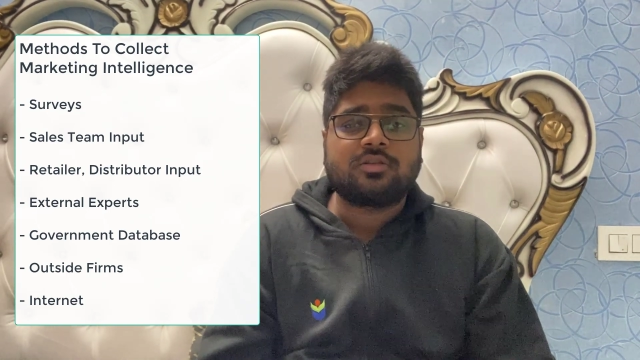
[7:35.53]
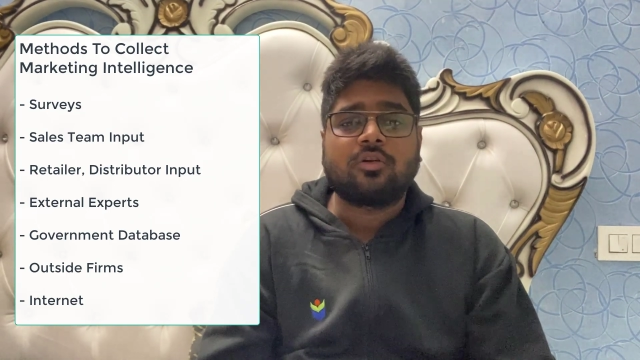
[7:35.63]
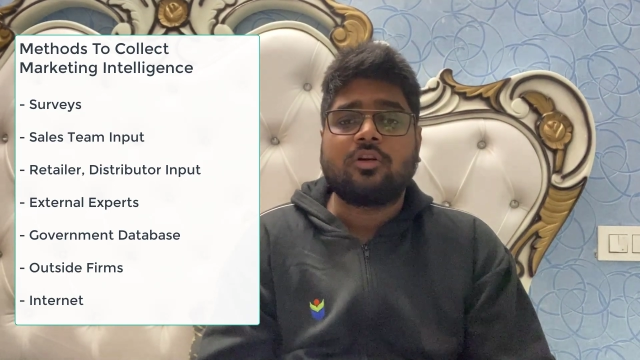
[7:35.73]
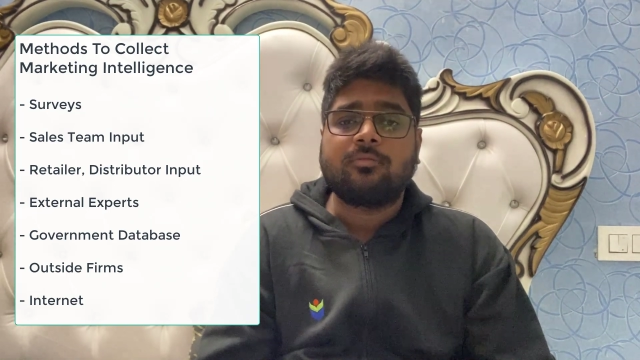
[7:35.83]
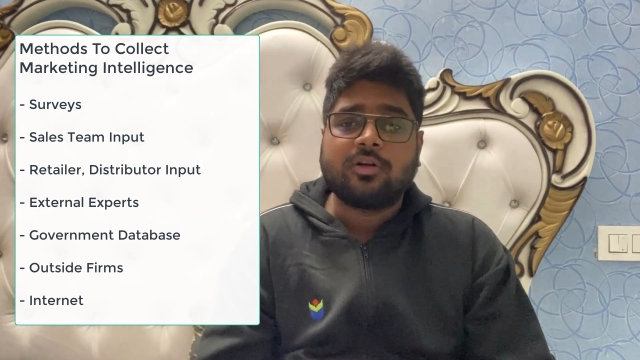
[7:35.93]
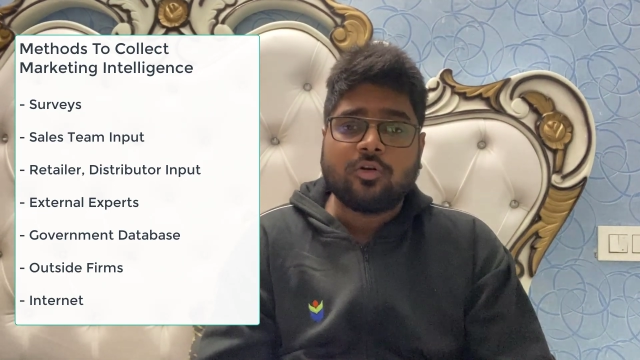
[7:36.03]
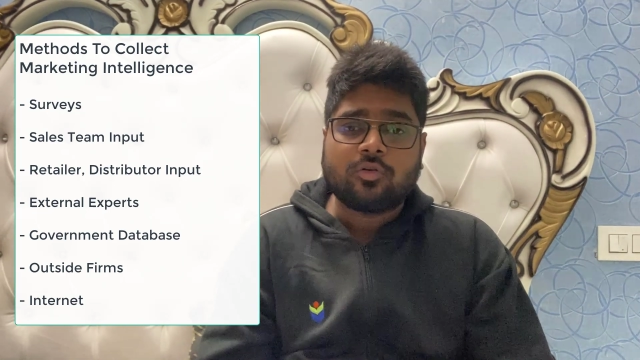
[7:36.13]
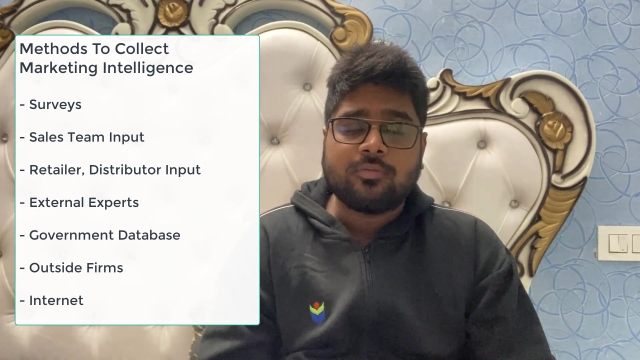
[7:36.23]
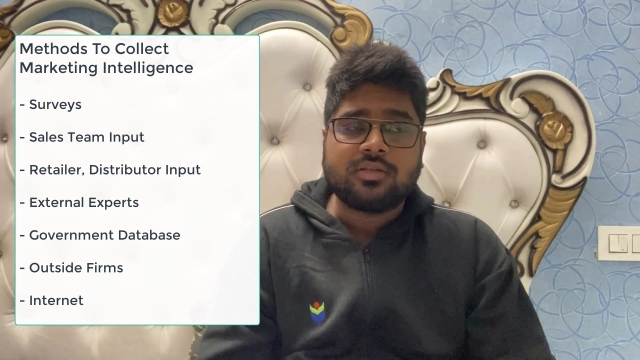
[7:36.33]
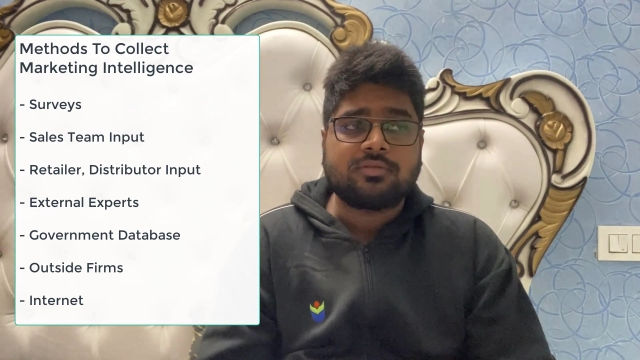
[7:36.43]
Now, government
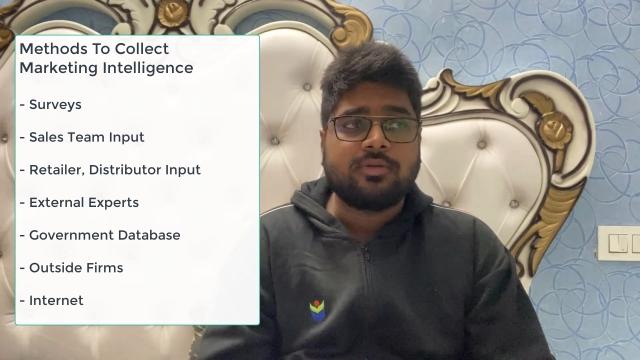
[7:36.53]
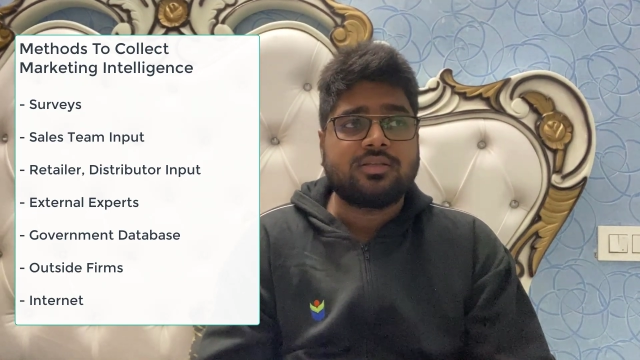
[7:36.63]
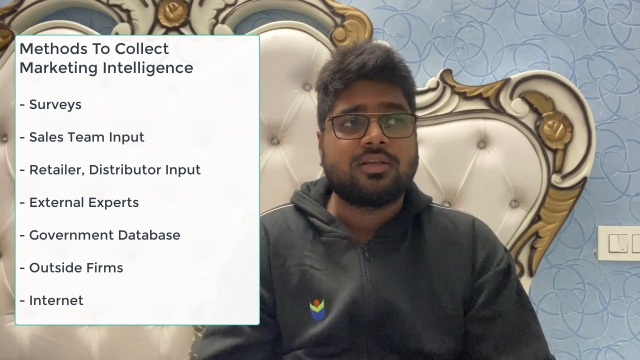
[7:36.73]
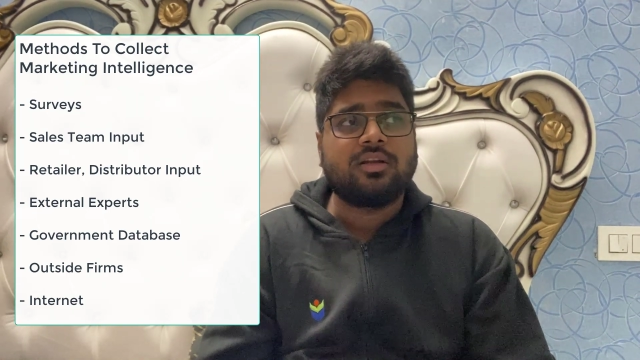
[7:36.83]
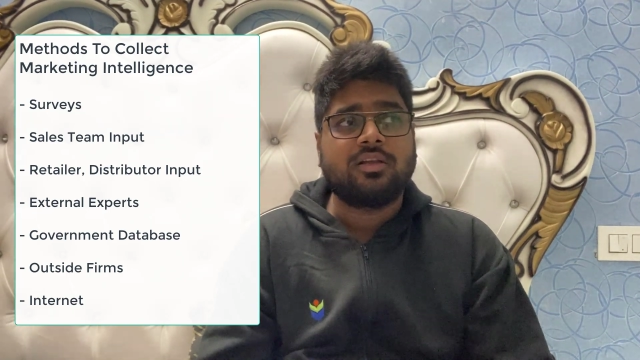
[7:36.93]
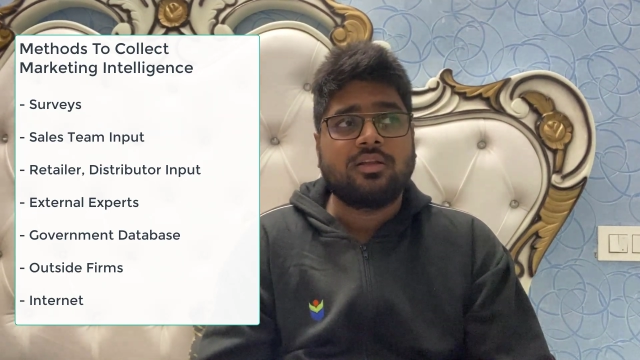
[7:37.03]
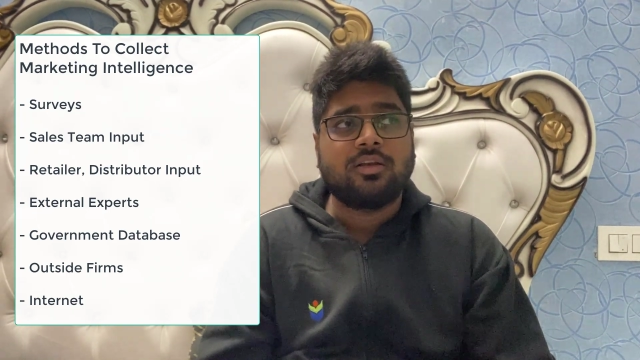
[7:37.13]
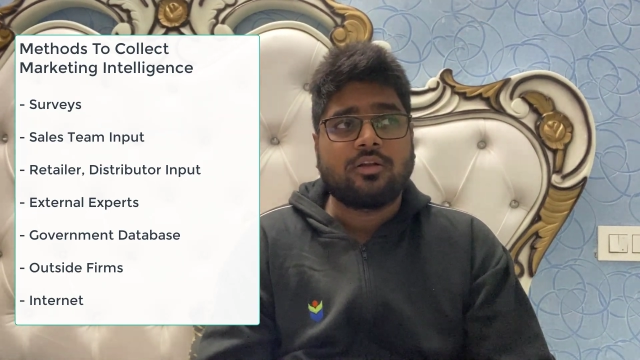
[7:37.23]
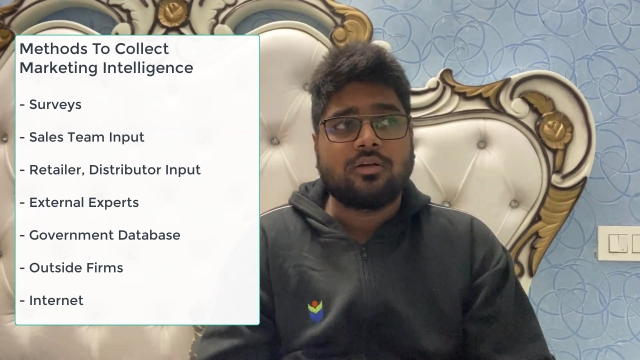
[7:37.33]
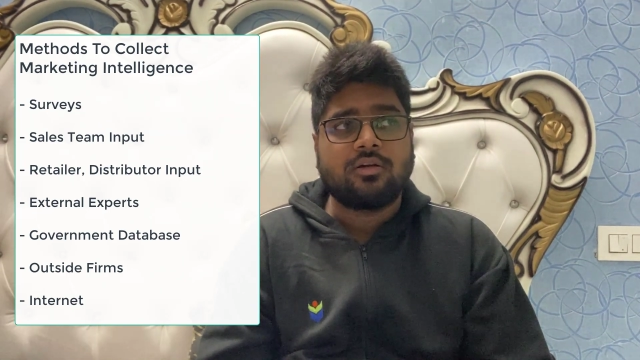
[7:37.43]
documents
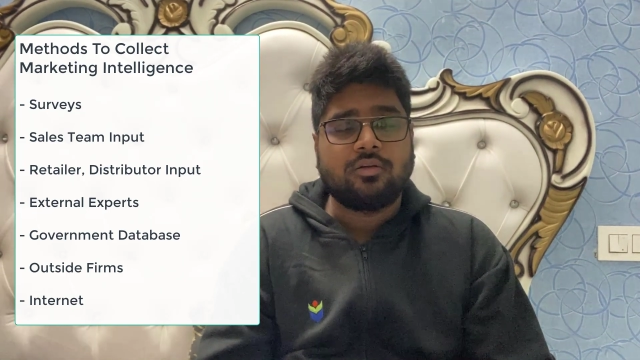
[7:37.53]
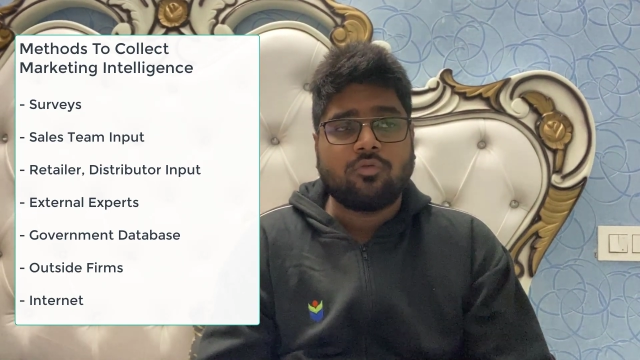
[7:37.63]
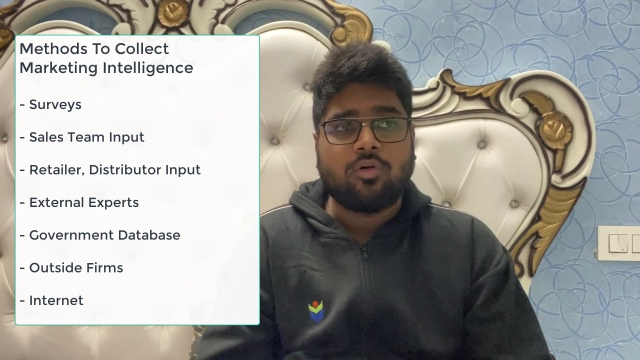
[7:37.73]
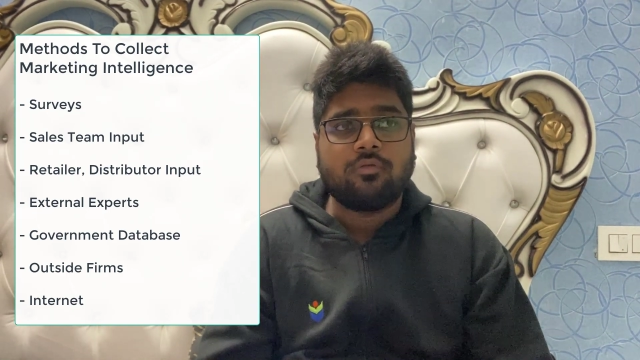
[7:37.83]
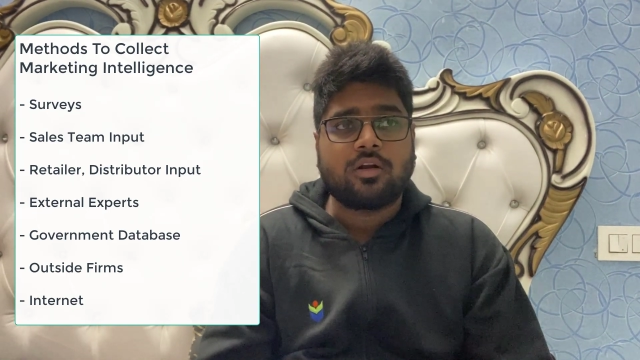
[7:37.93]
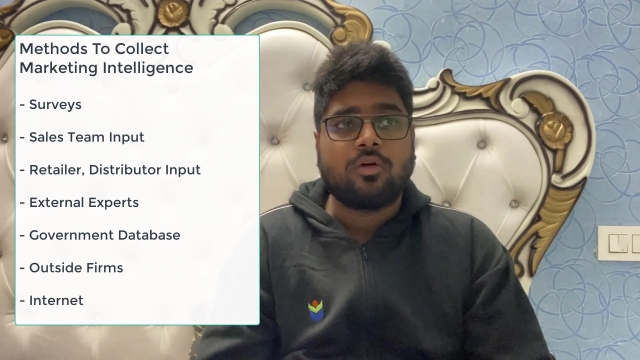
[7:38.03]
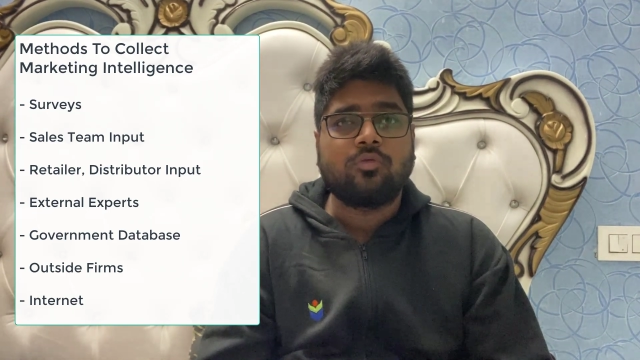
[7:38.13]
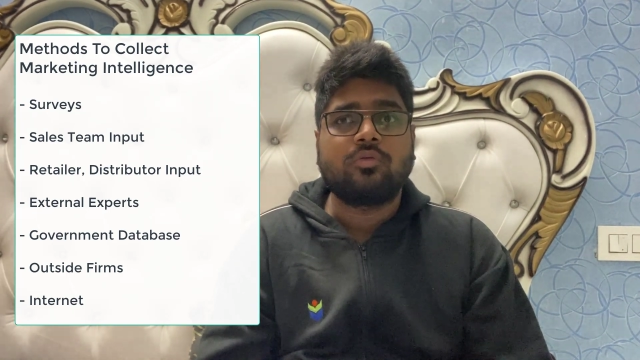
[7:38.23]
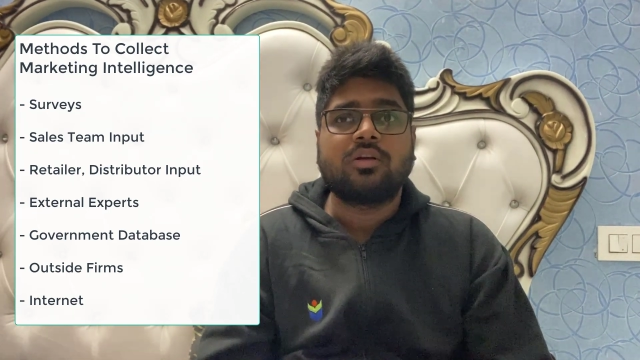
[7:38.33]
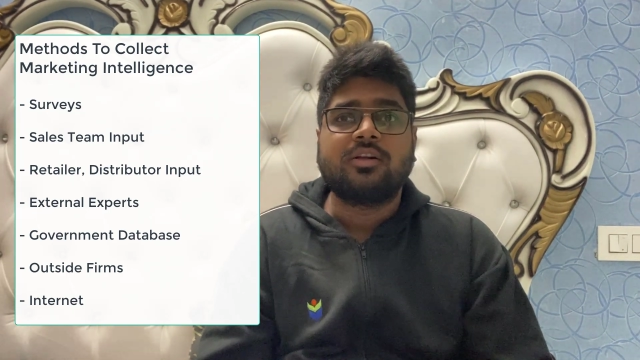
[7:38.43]
basically revolve
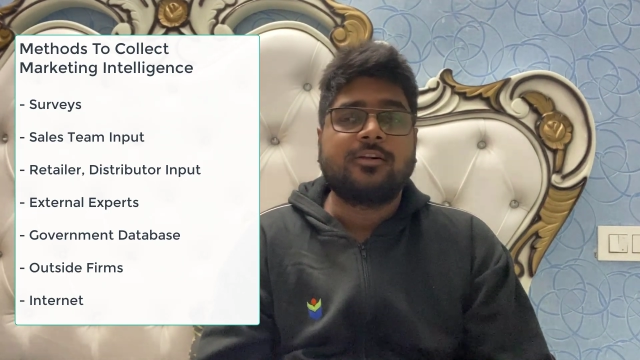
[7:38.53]
around